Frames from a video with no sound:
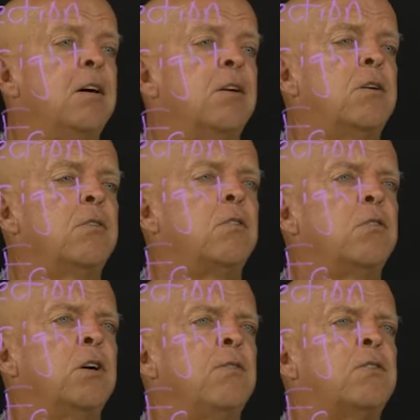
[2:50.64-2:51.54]
goods and
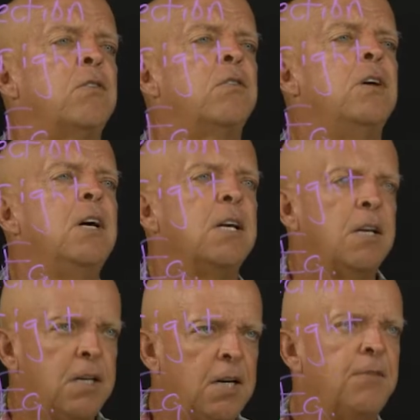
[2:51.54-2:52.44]
services
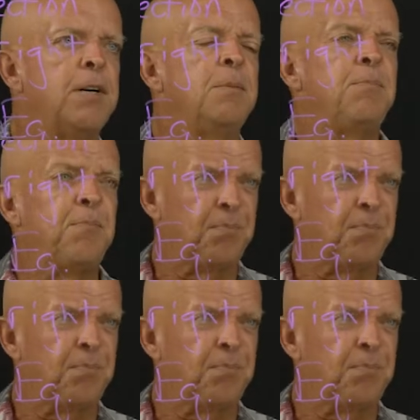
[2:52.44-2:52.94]
given